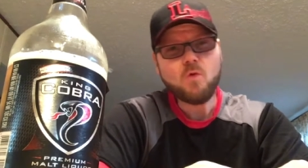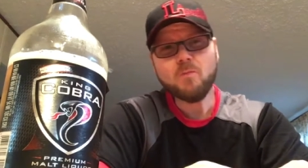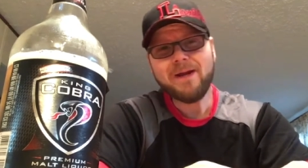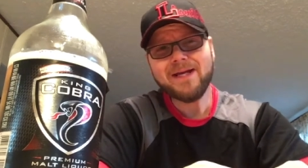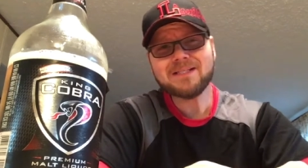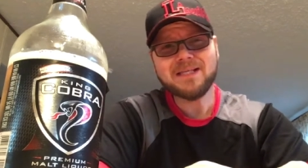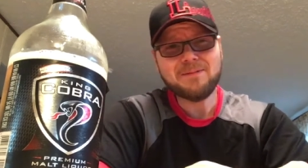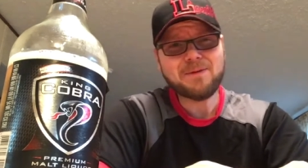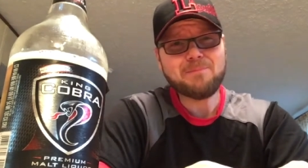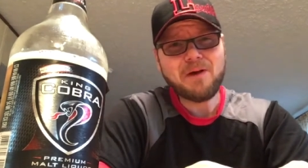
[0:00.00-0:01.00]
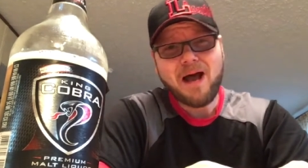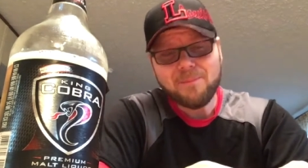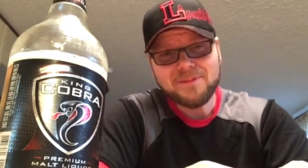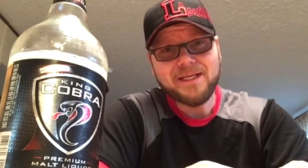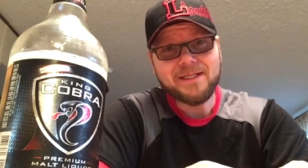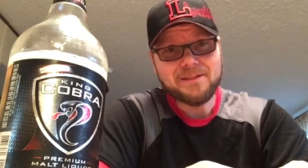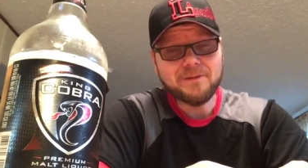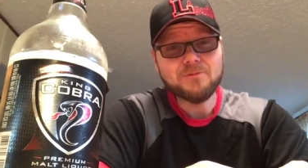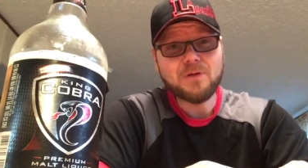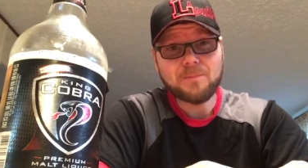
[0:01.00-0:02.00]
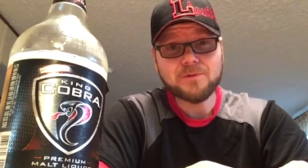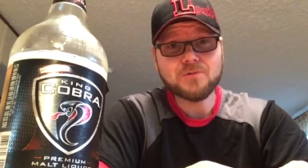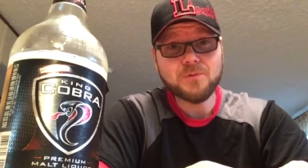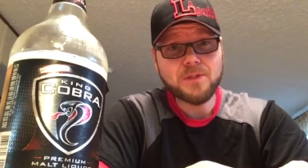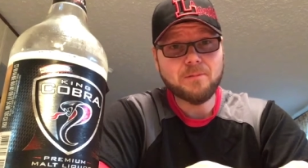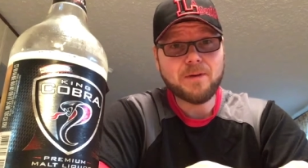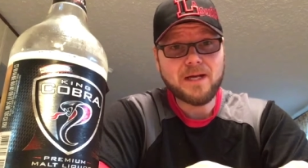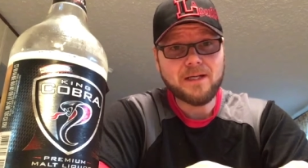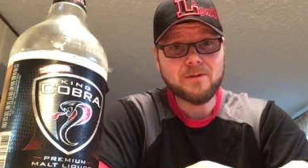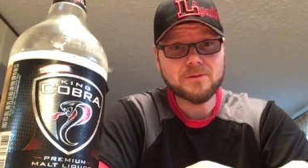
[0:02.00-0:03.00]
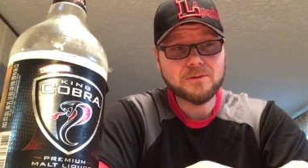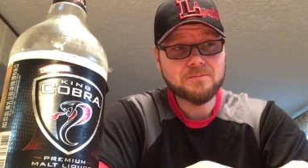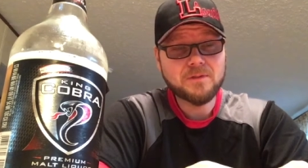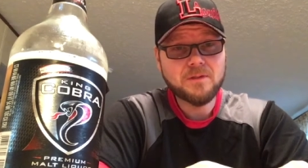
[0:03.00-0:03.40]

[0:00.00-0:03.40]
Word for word: or may I say my pop dang near dropped the tree on my house.